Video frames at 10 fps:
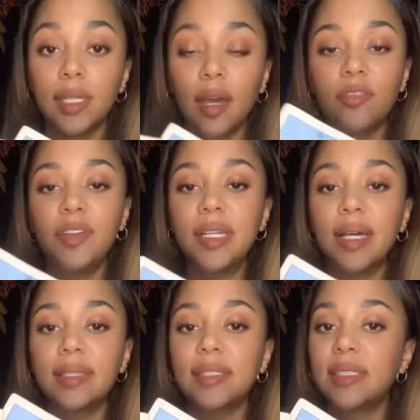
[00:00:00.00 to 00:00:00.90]
I feel
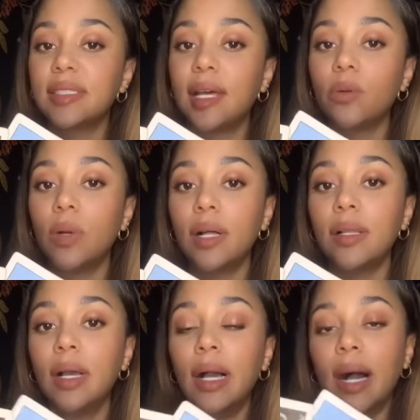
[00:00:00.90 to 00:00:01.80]
like this is like, well,
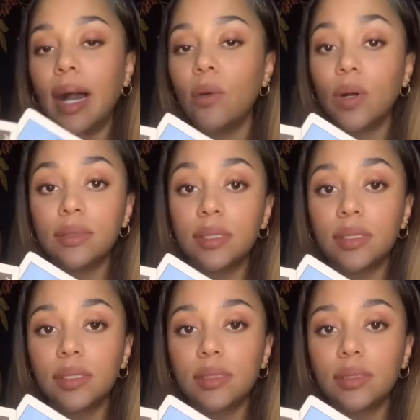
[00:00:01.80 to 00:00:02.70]
I want
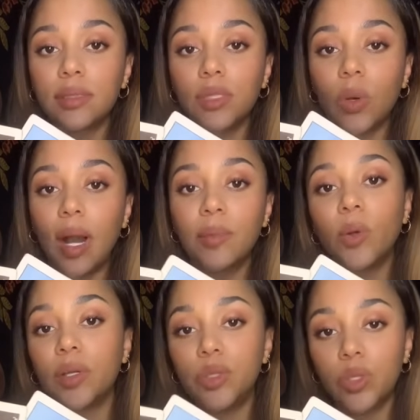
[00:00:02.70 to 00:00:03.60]
this, so I'm
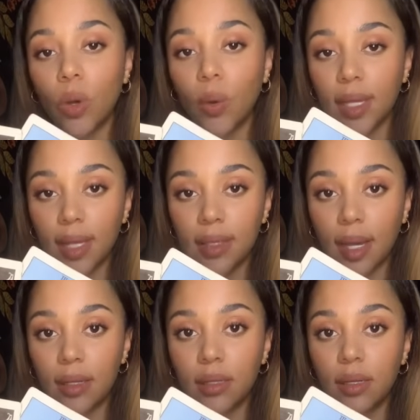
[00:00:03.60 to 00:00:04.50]
going to go and get
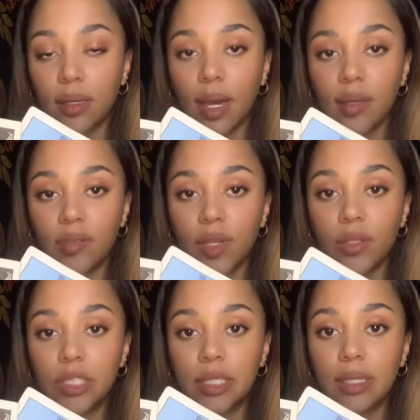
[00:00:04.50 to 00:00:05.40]
that kind of
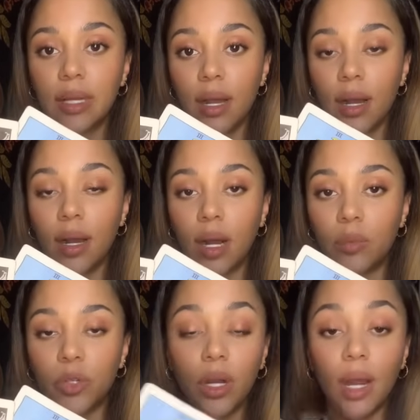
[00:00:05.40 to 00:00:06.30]
energy,
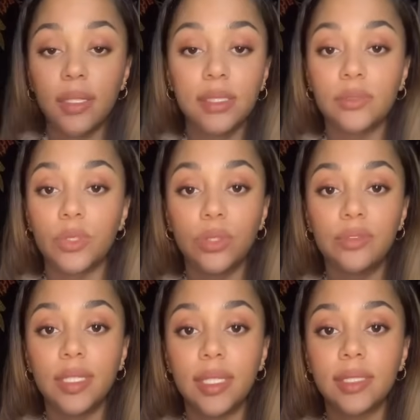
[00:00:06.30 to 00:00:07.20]
regardless of your
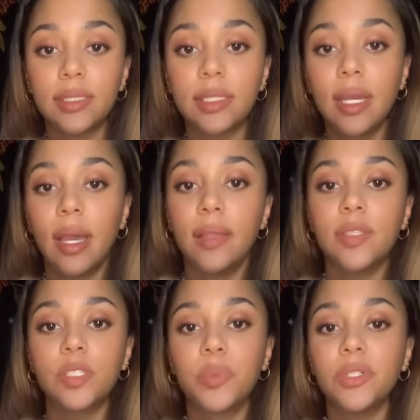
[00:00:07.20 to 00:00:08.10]
feelings. And
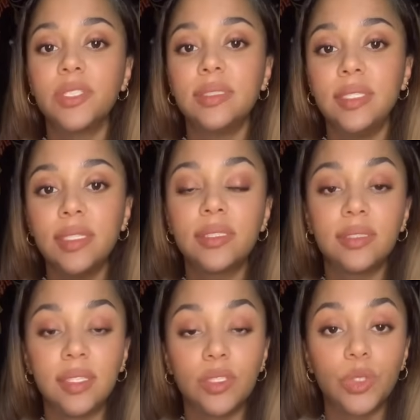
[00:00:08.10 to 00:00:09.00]
this person needs
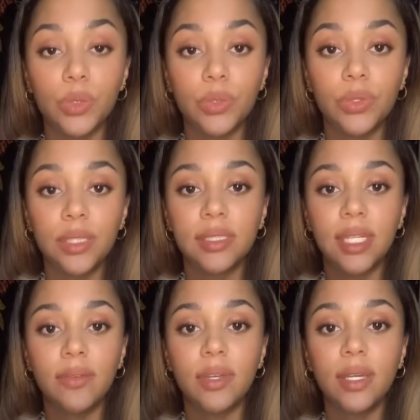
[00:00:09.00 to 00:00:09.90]
this truth. It's
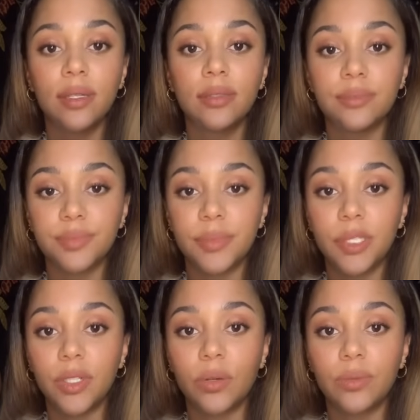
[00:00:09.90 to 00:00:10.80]
giving, you
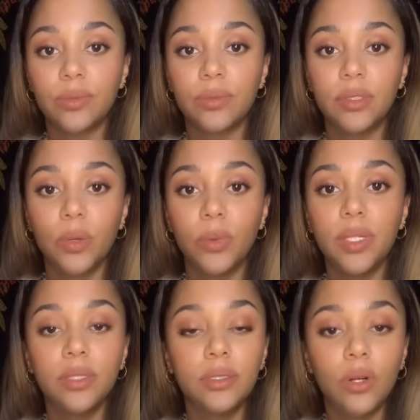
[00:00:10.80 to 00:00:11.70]
know, the
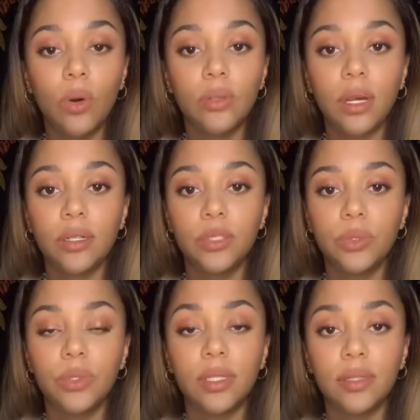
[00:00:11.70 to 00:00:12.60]
real cold hard
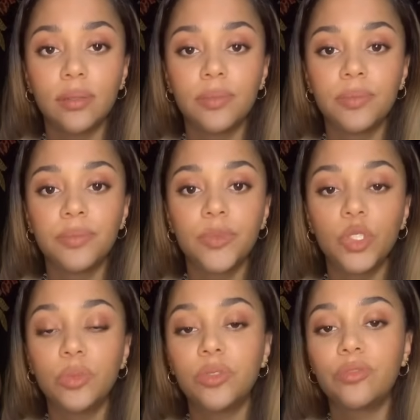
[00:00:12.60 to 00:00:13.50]
truth here
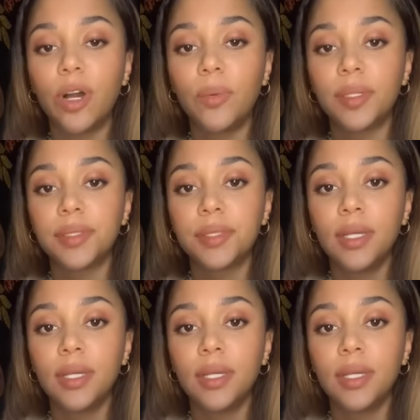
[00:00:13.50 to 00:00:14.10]
to move forward.